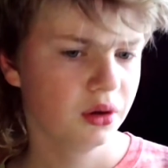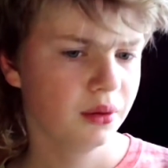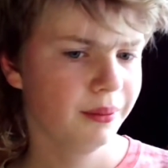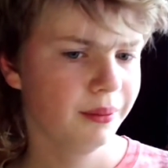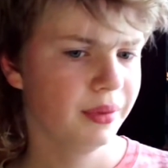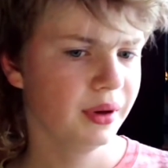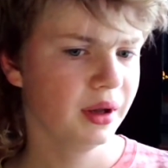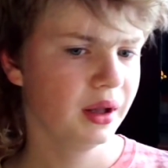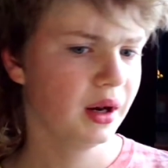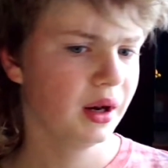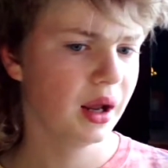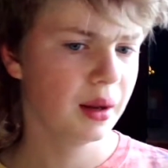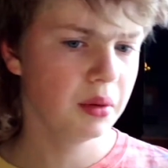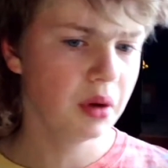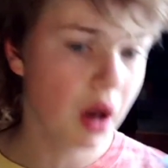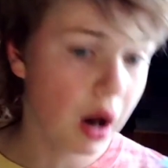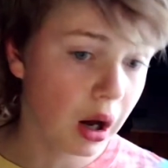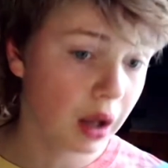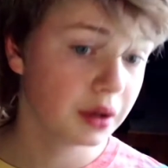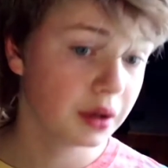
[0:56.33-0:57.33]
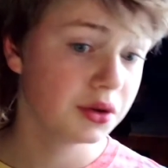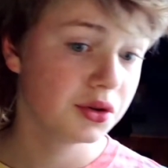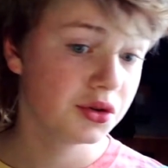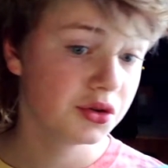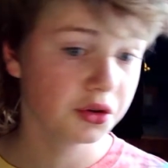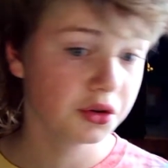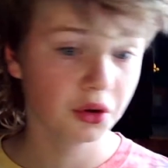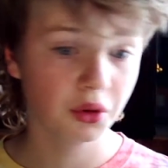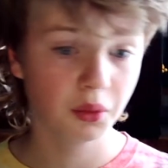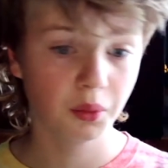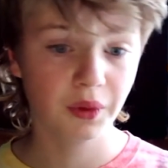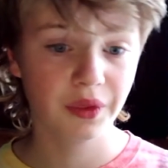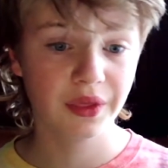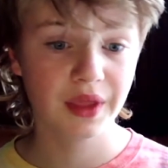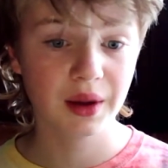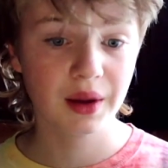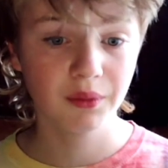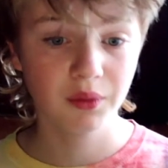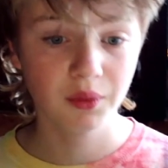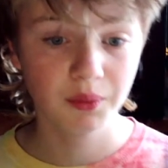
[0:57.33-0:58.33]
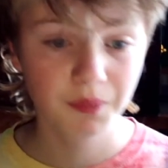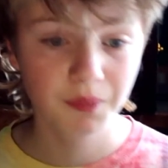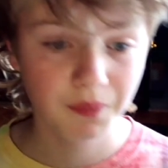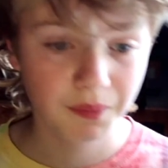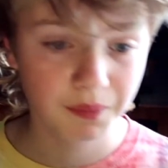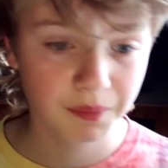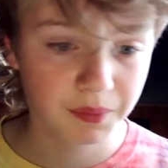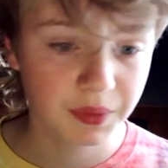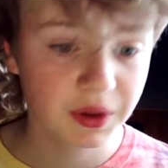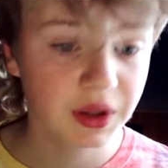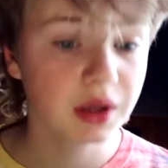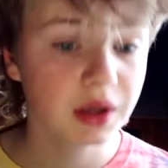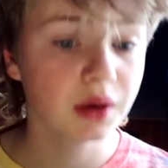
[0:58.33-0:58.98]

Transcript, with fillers: but I'm not sure when that will be.